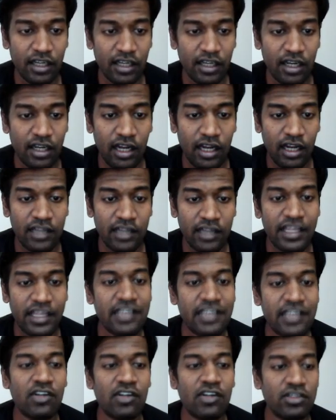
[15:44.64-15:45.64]
And then
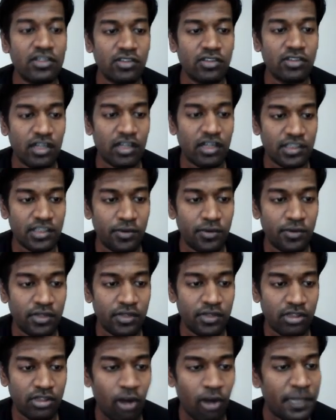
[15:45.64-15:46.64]
it also talks about the
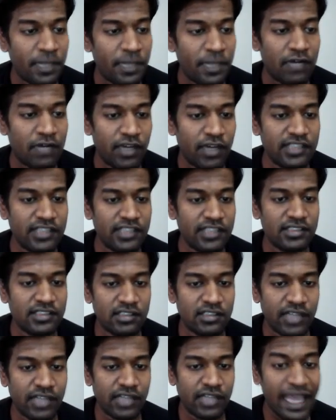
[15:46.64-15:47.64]
topic wise,
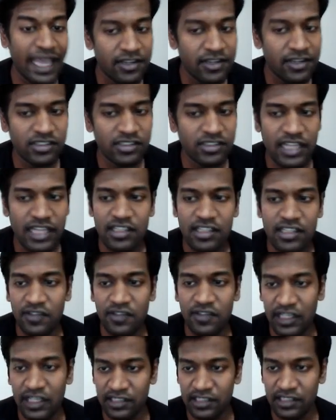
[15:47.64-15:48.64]
again, your strength and
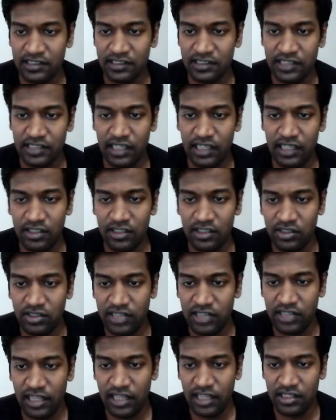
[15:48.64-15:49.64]
weaknesses, right? Your
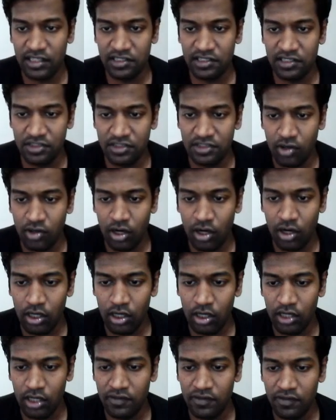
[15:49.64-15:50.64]
strength, is it strong
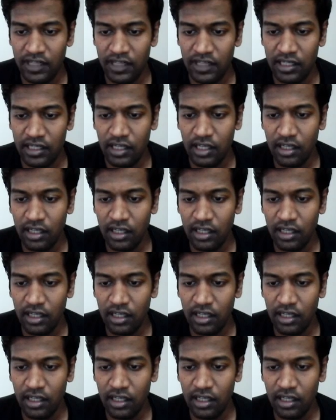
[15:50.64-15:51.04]
or weak?